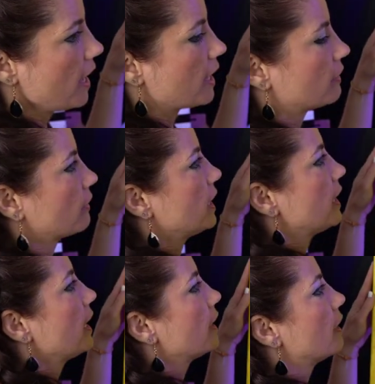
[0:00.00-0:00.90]
And right
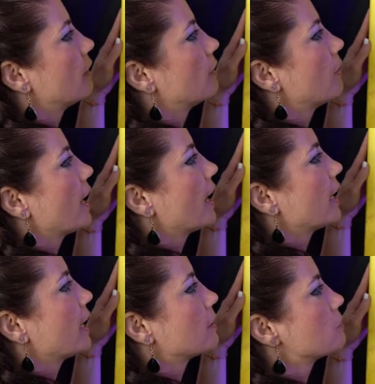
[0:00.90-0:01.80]
now, I
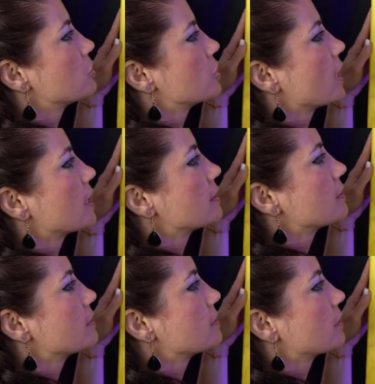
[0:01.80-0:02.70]
am
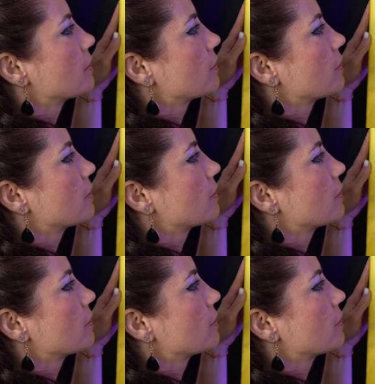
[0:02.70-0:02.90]
just